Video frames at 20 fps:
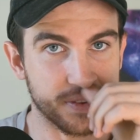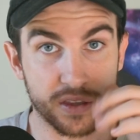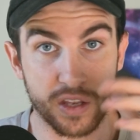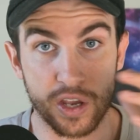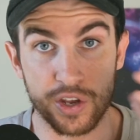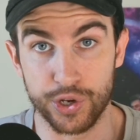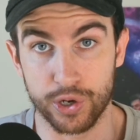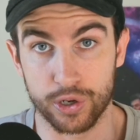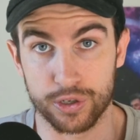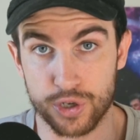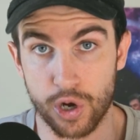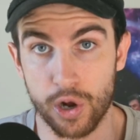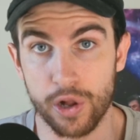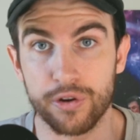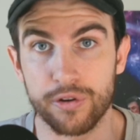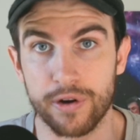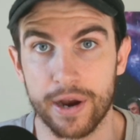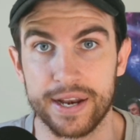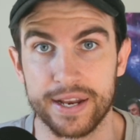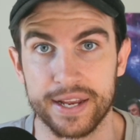you're
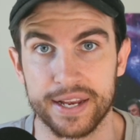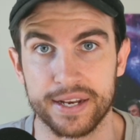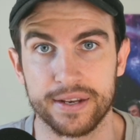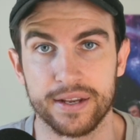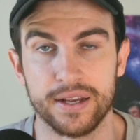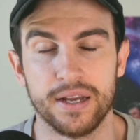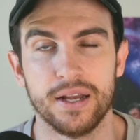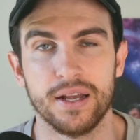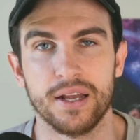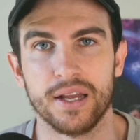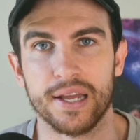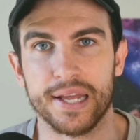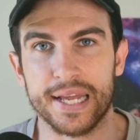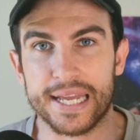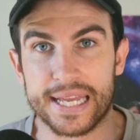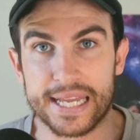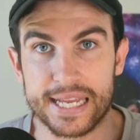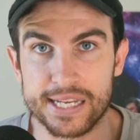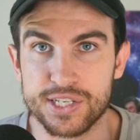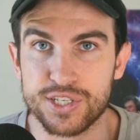tolerating
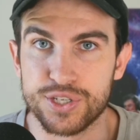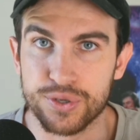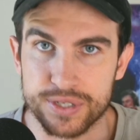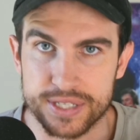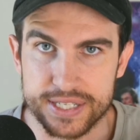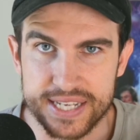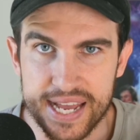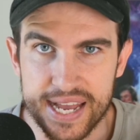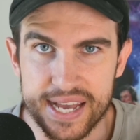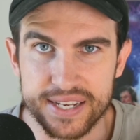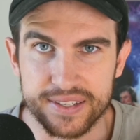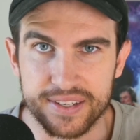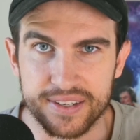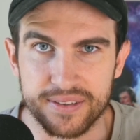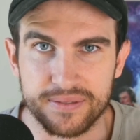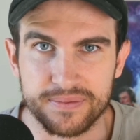is your standard.